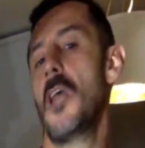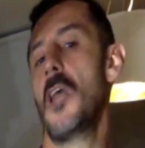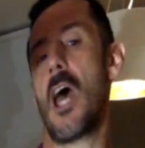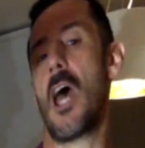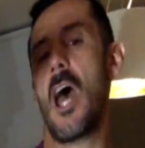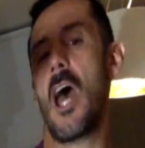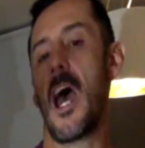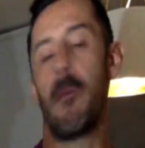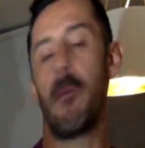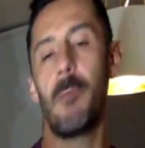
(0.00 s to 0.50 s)

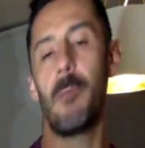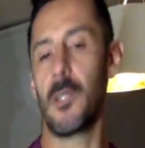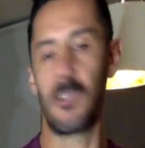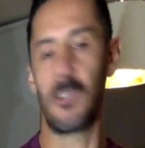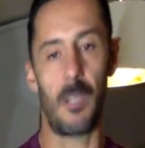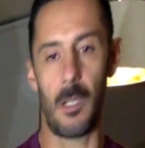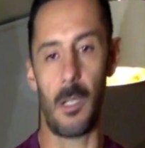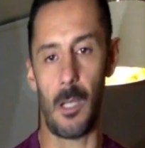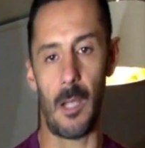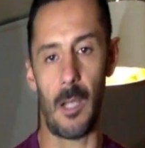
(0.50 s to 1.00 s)
Yeah, but
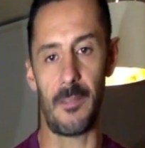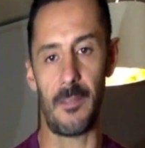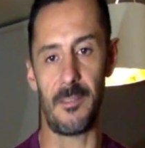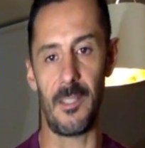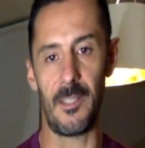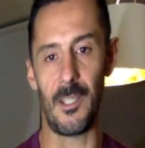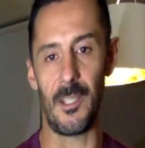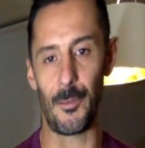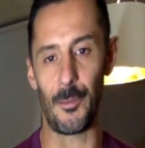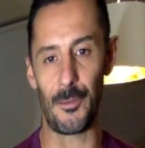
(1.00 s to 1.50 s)
I
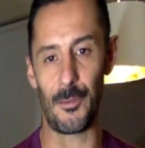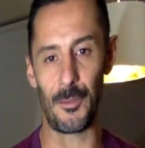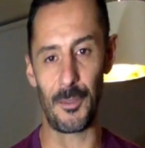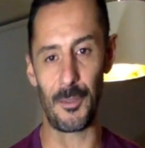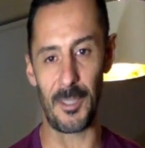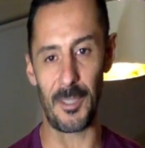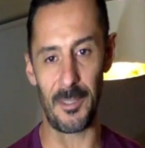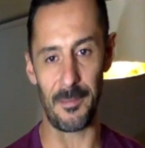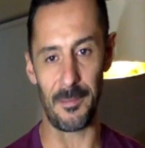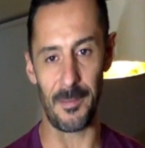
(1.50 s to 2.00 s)
think it was
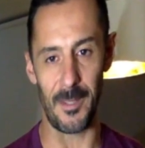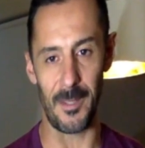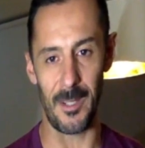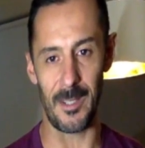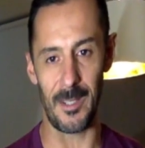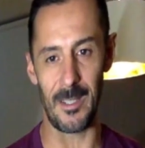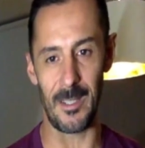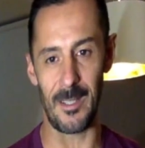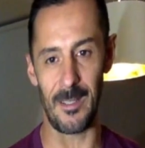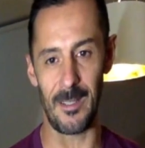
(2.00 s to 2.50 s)
totally
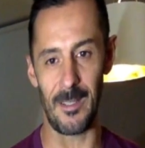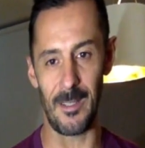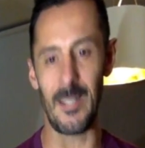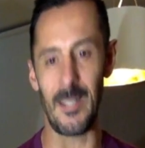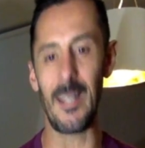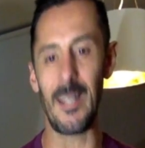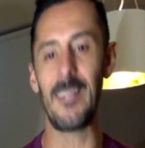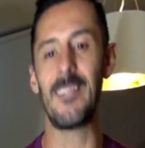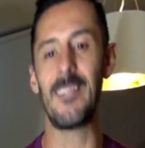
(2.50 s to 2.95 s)
fine. And at